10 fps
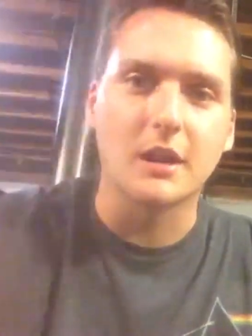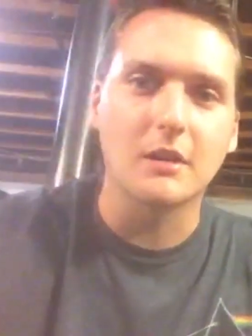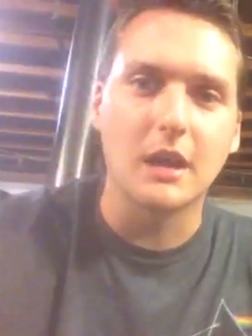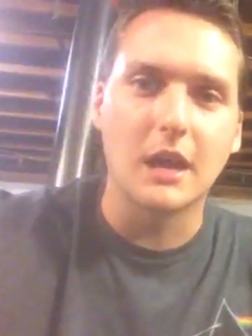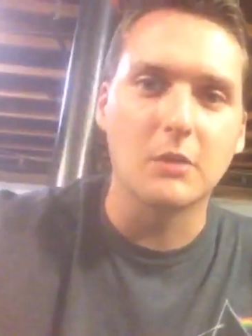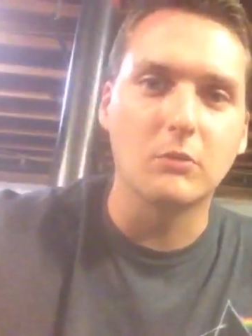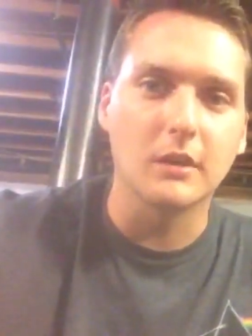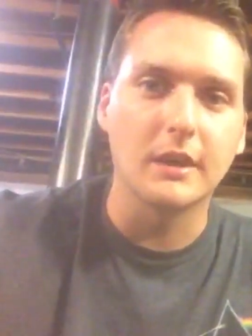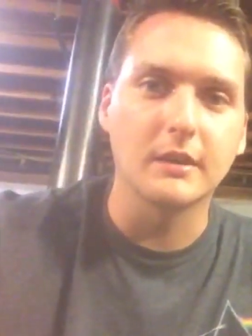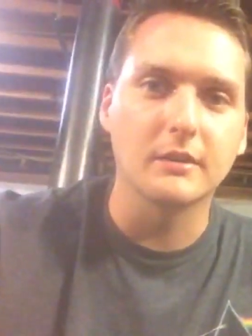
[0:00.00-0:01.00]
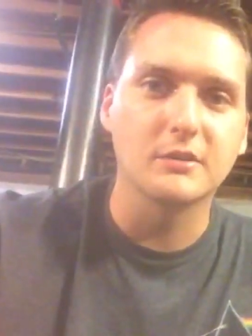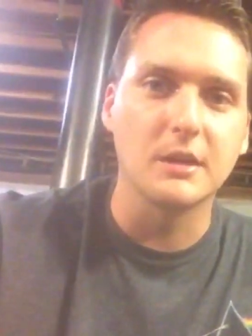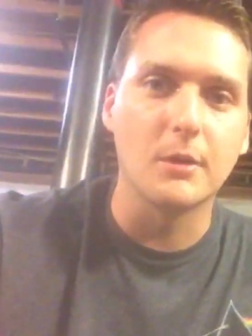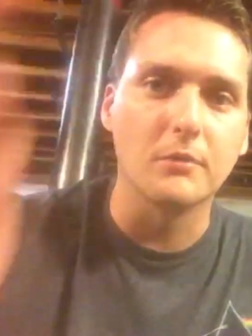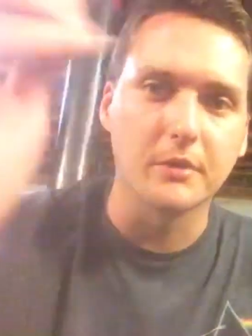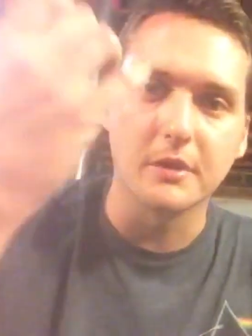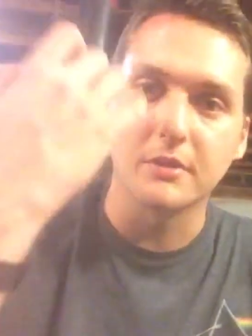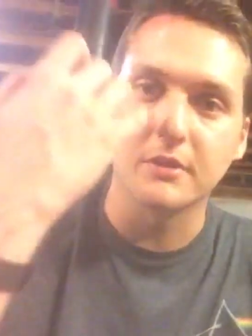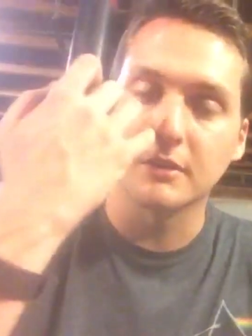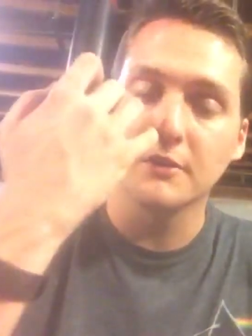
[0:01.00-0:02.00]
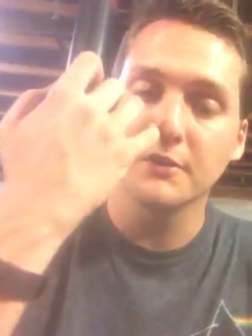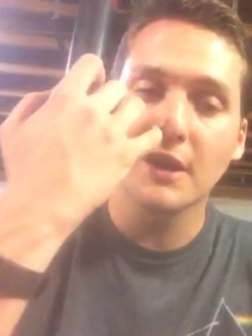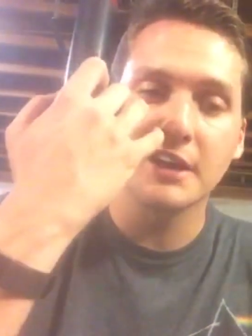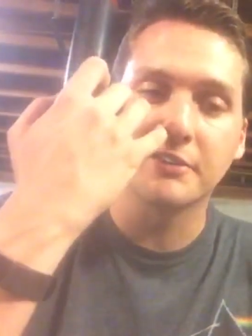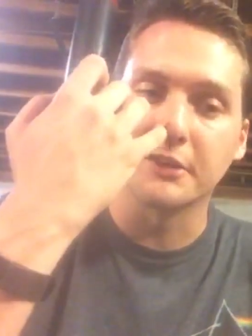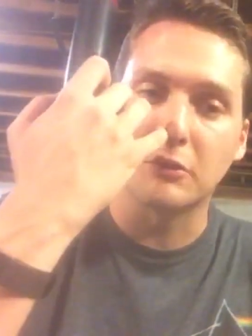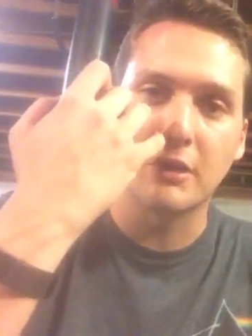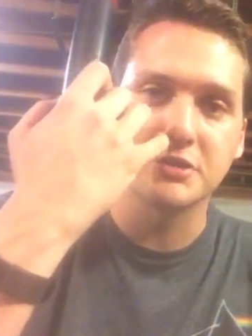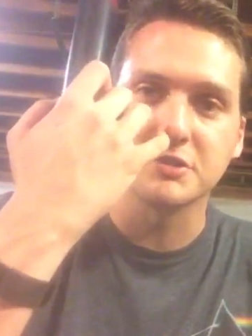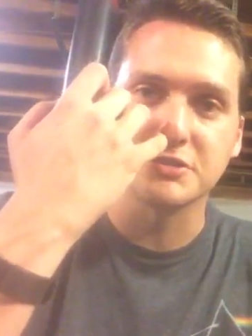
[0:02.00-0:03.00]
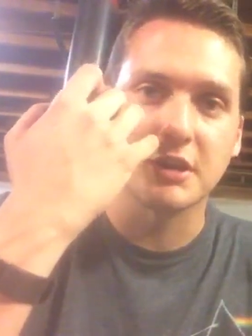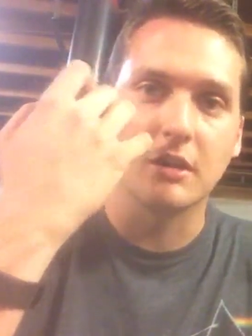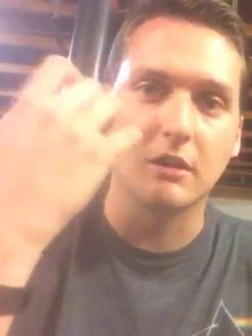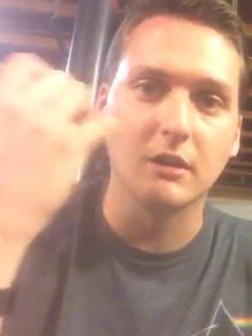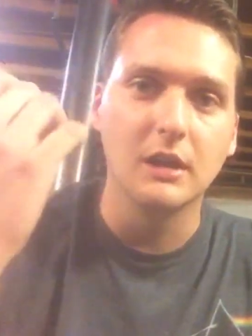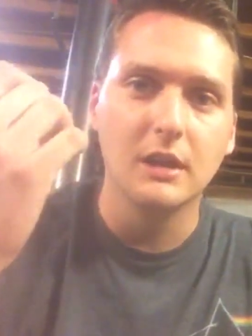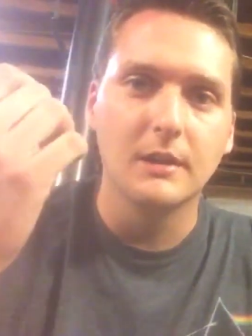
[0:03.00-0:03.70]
I don't want to skip over you or anything. No, they're not ignorant questions at all.